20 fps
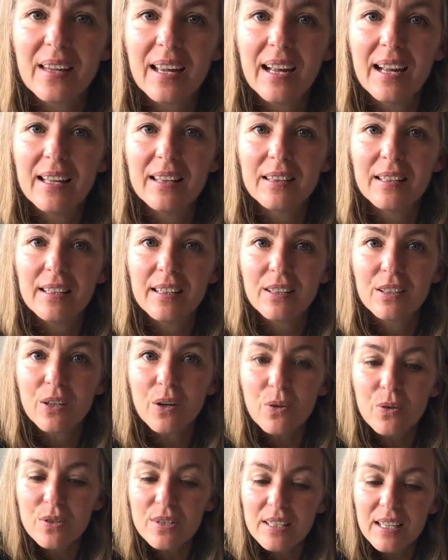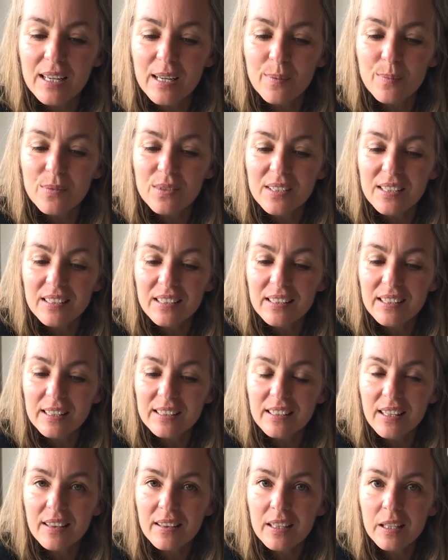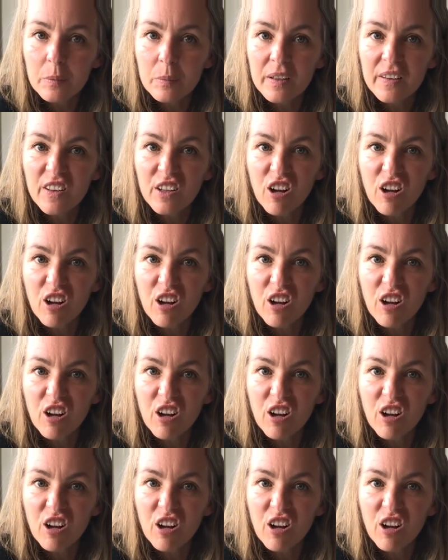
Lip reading: And their nose comes in and their teeth come in,